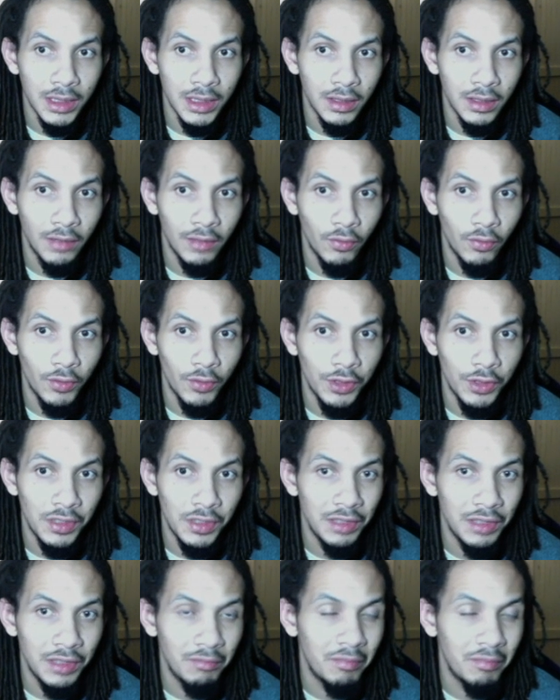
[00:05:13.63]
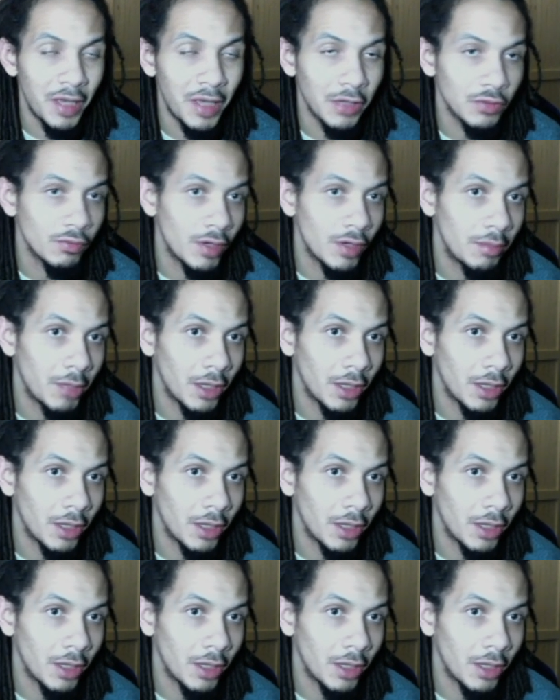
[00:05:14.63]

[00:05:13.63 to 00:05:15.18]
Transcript: level, which you see it bounce right back